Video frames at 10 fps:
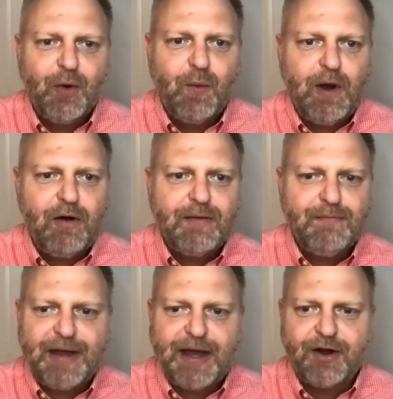
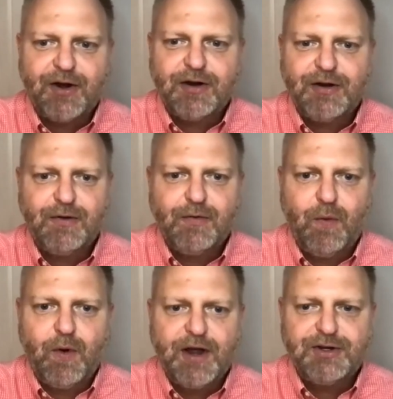welcome banner,
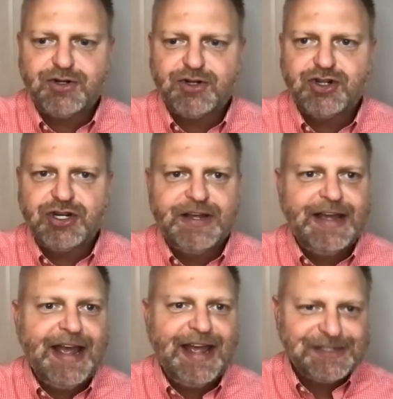which
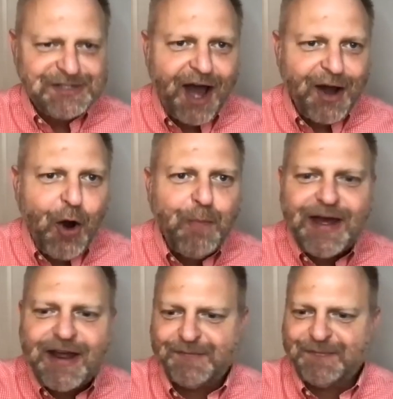is not
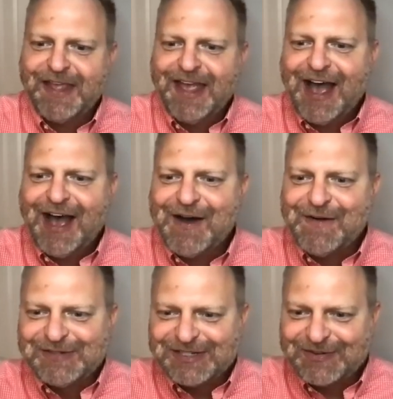open.
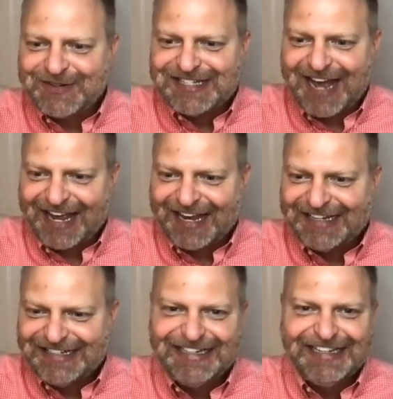Um, just one
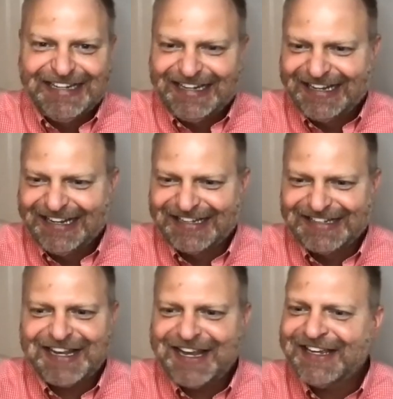second.
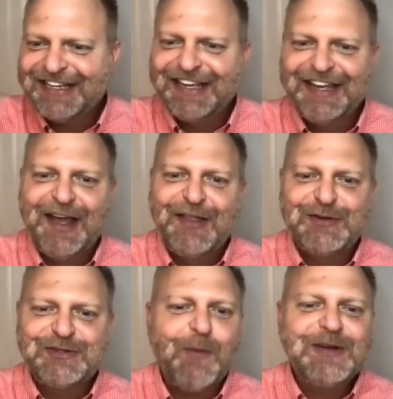See,
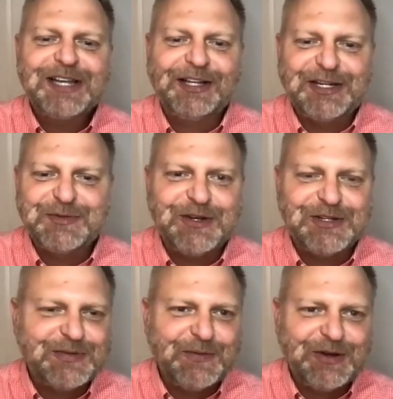there's always a glitch when you
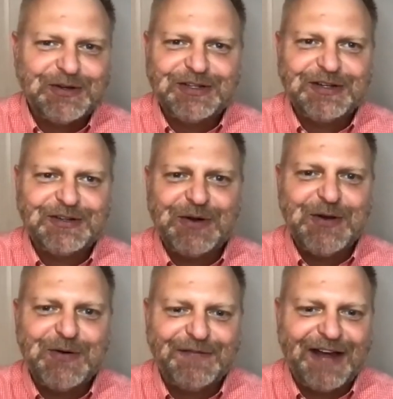when you do a
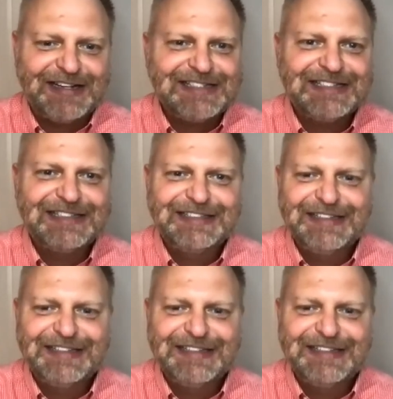new event.